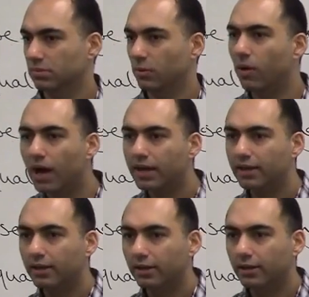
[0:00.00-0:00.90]
Why?
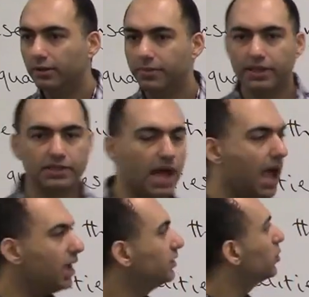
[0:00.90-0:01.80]
Because
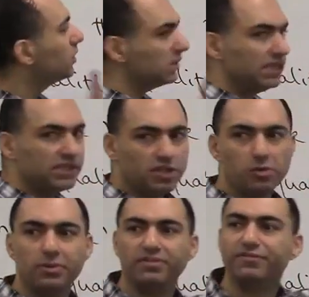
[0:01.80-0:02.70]
I totally
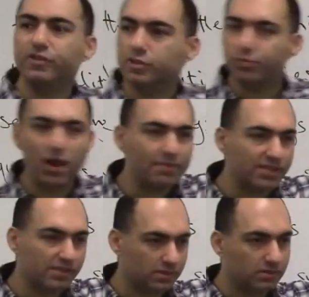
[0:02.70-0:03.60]
disagree with the first
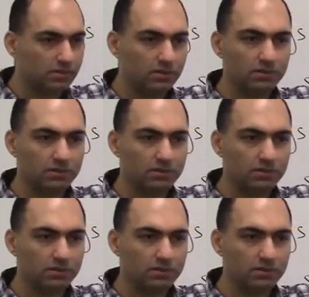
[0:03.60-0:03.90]
premise